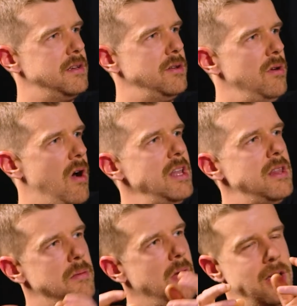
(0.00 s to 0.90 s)

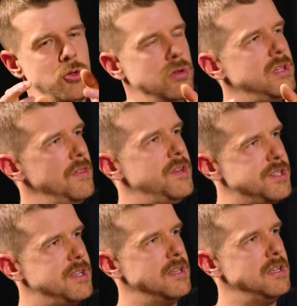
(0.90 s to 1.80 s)
I don't
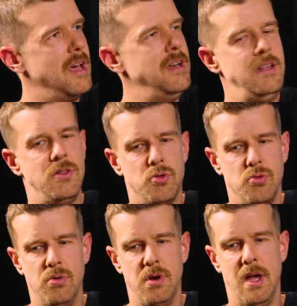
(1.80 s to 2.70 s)
understand it. I need
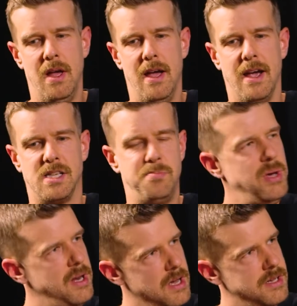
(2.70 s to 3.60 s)
to
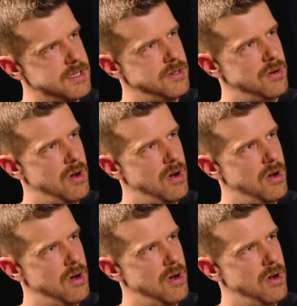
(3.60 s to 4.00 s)
experience,